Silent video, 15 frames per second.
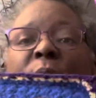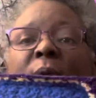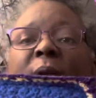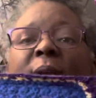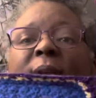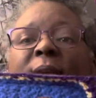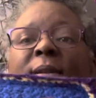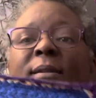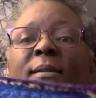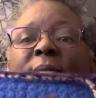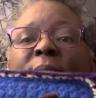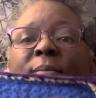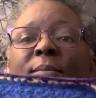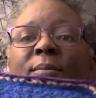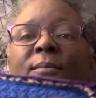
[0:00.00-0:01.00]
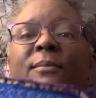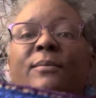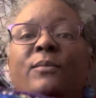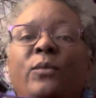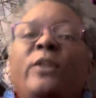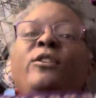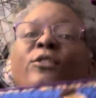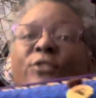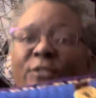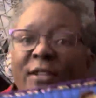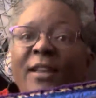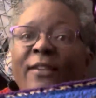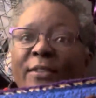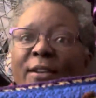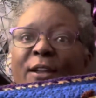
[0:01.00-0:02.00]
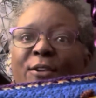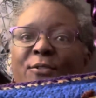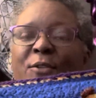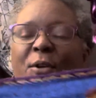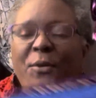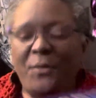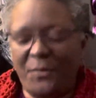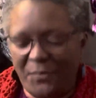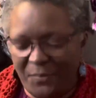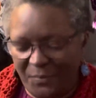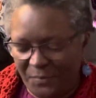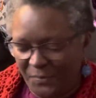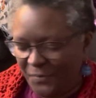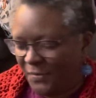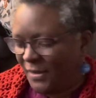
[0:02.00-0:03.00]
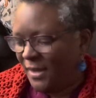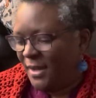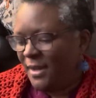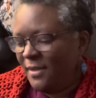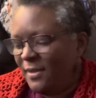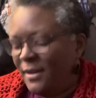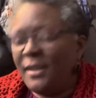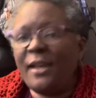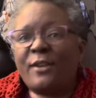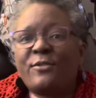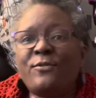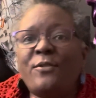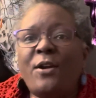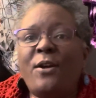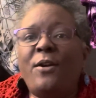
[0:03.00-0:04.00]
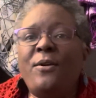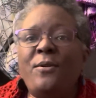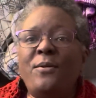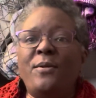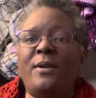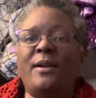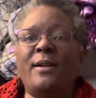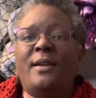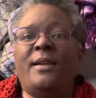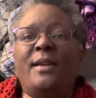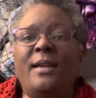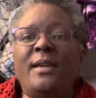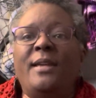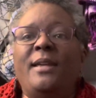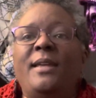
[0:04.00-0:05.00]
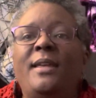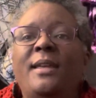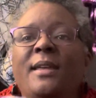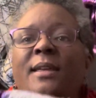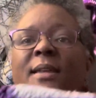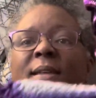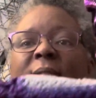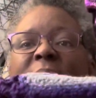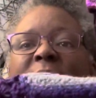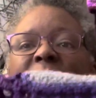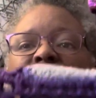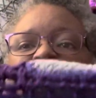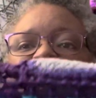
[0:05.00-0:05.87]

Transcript: I can, well, you'll see on the next row. The next row is